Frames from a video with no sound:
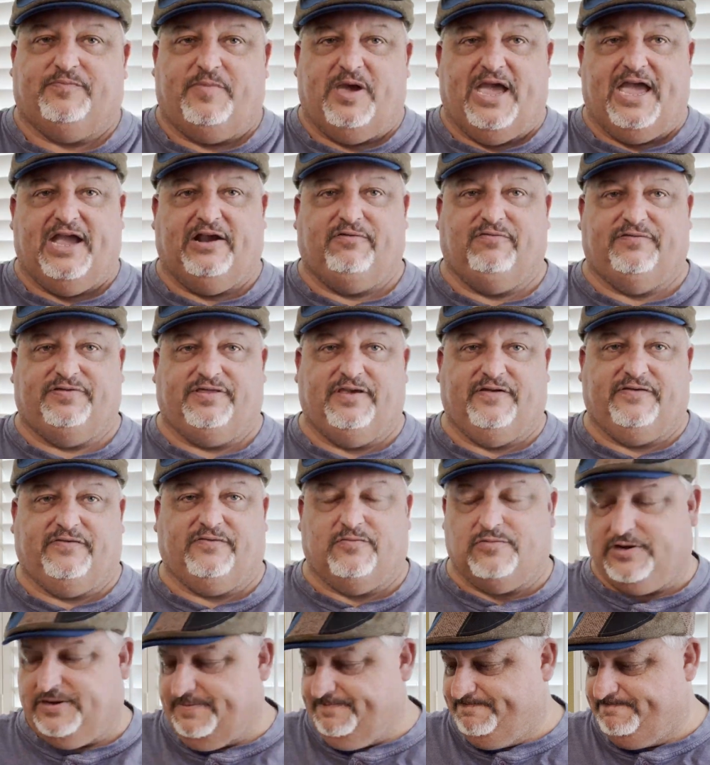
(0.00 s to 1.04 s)
bag with this
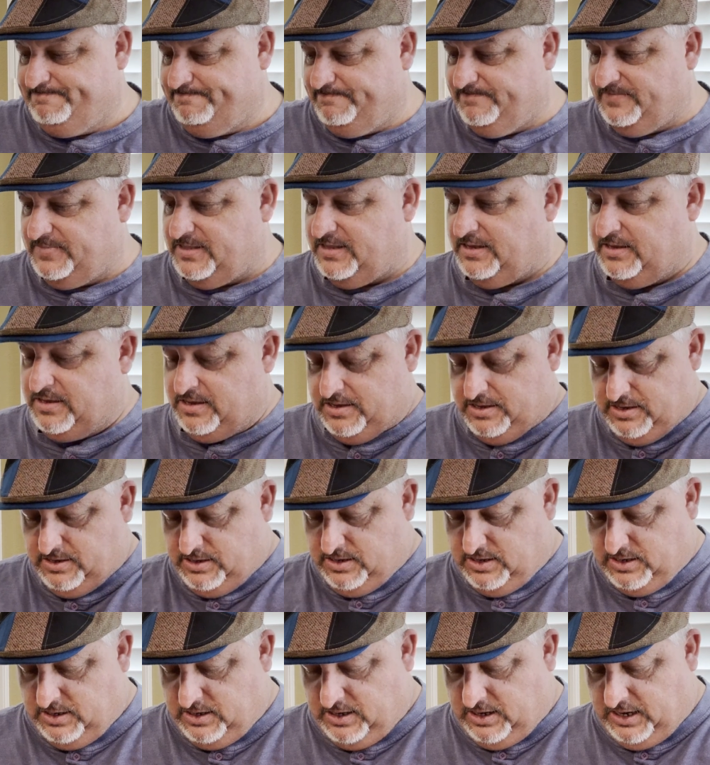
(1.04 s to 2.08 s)
one.
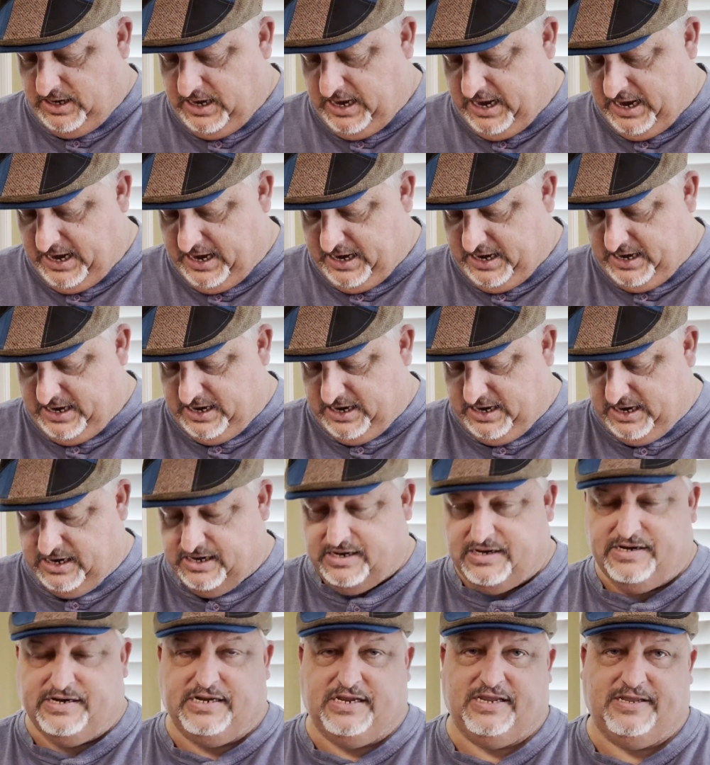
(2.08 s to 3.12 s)

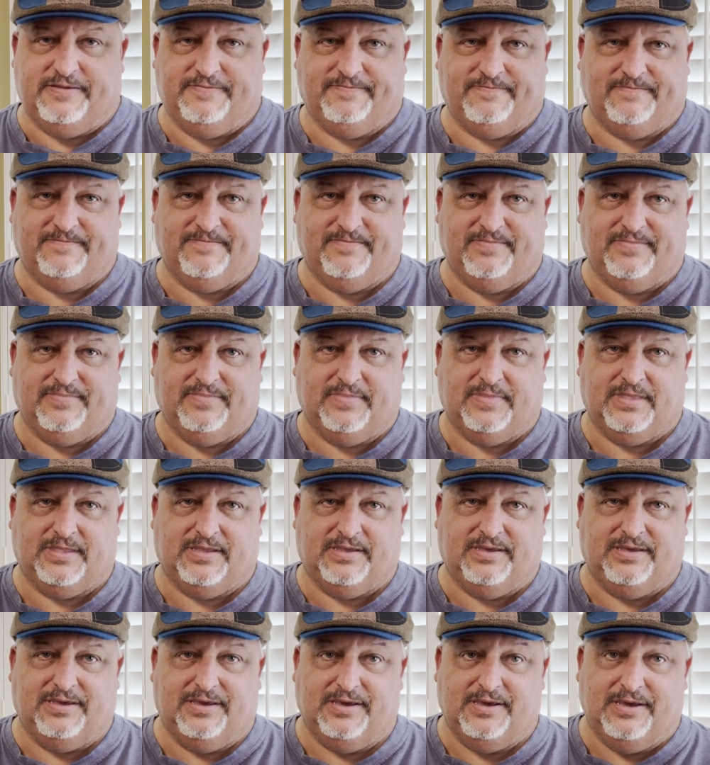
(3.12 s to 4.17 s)
And
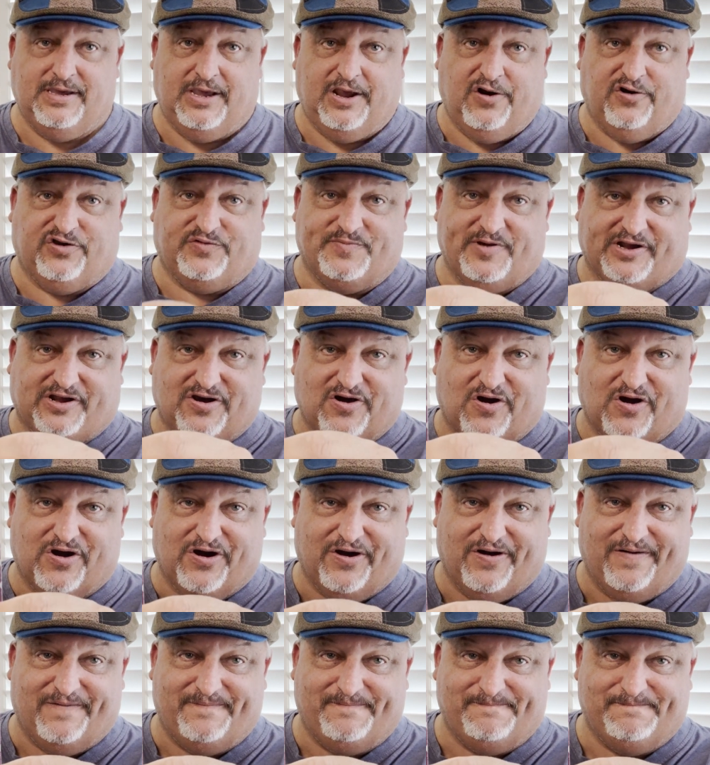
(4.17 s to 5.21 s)
here's my
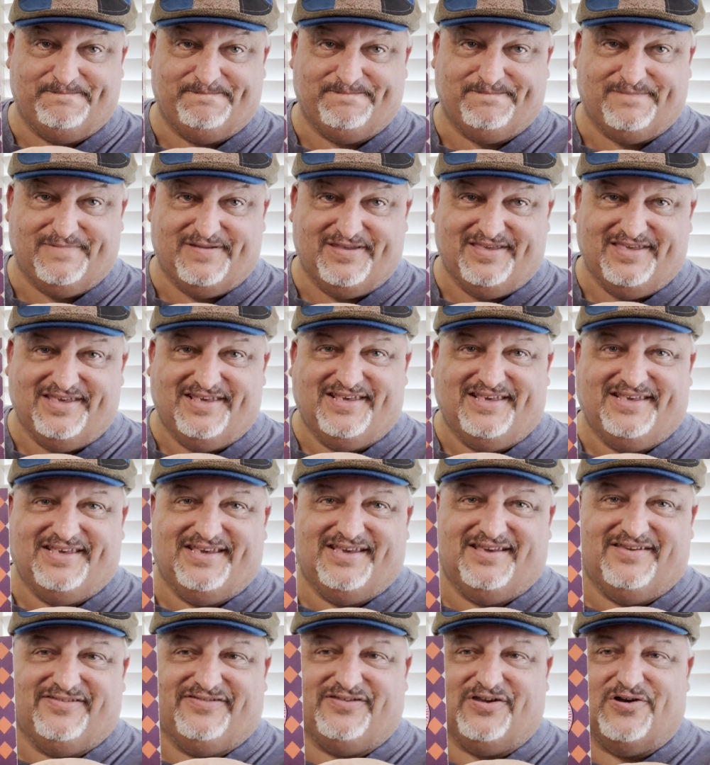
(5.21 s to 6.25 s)
card.
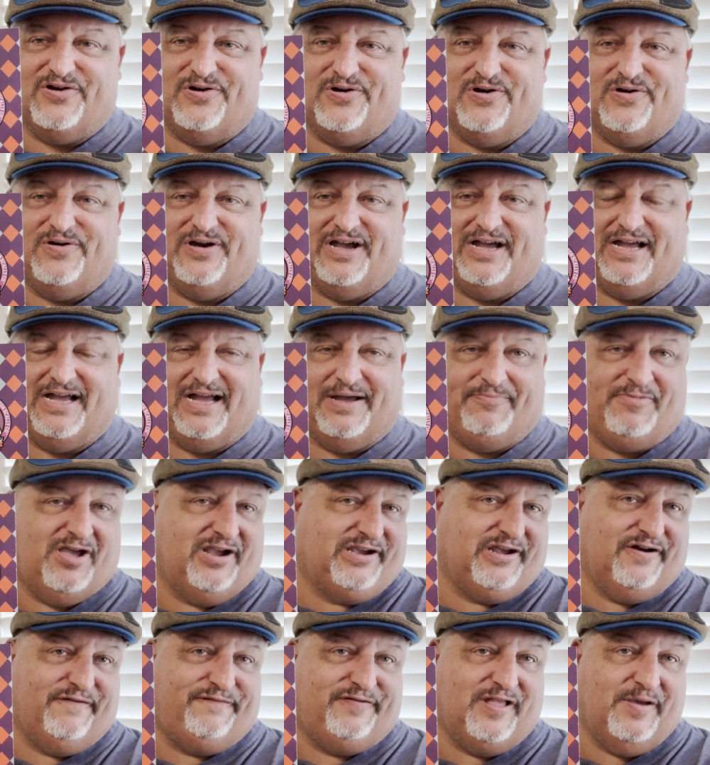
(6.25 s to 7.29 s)
So I'm not
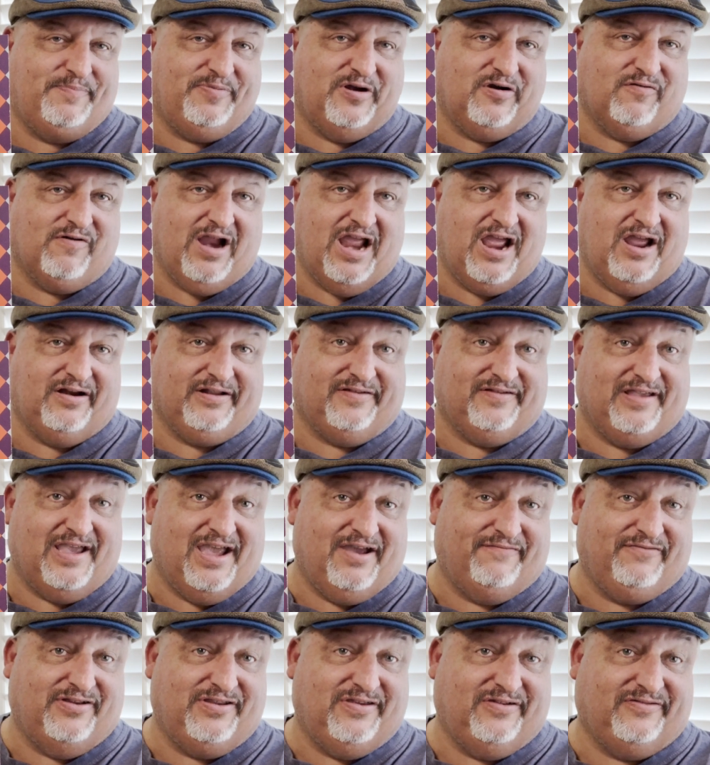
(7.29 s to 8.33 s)
going to flip it around because I
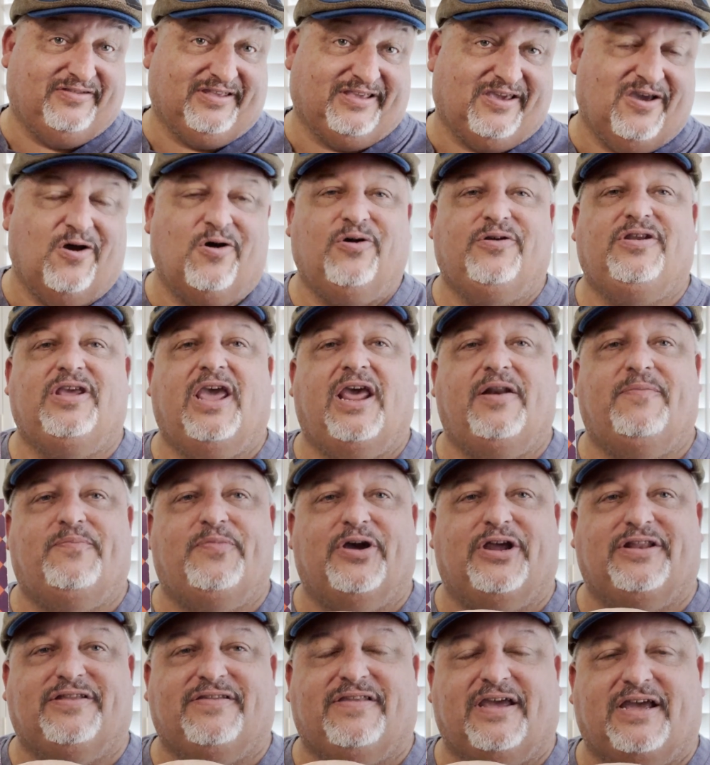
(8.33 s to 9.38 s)
haven't used the code yet,
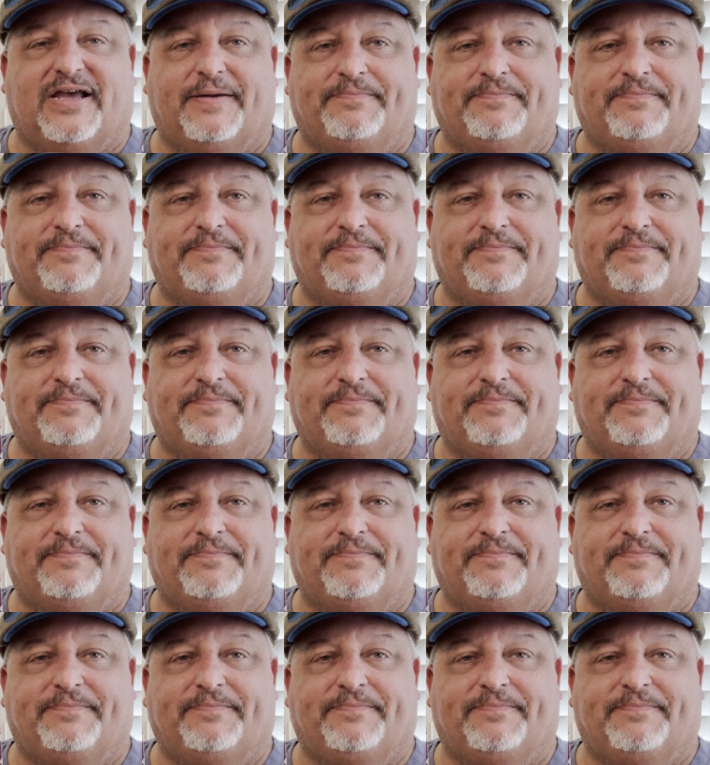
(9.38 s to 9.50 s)
but